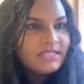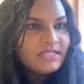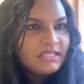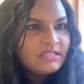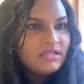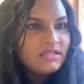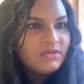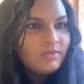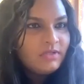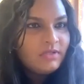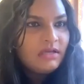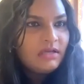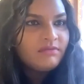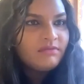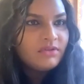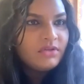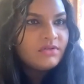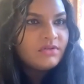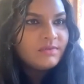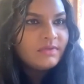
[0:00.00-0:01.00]
Yes, he will have
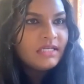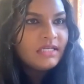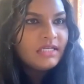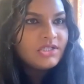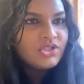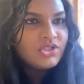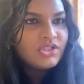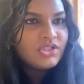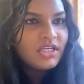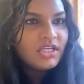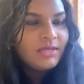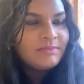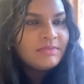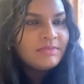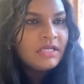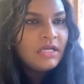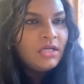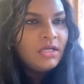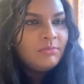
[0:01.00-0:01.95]
those relationships,